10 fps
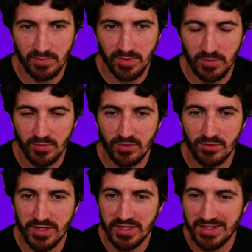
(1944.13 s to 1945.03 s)
People are
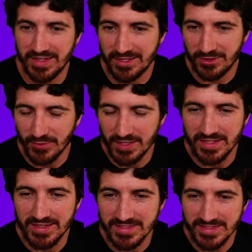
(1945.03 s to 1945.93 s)
already like looking
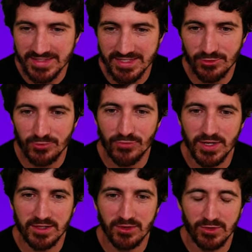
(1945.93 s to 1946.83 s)
at these things, how to
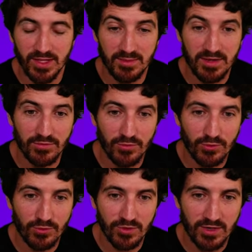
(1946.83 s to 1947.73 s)
run code llama
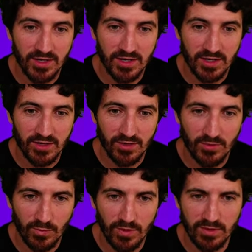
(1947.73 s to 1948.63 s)
4
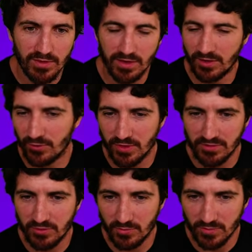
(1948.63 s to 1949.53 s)
with a colon
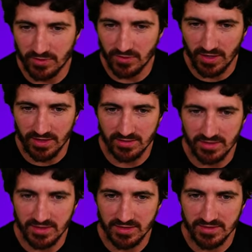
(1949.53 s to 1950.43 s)
notebook. Okay,
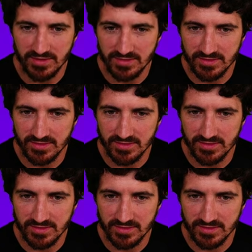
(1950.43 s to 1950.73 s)
that's,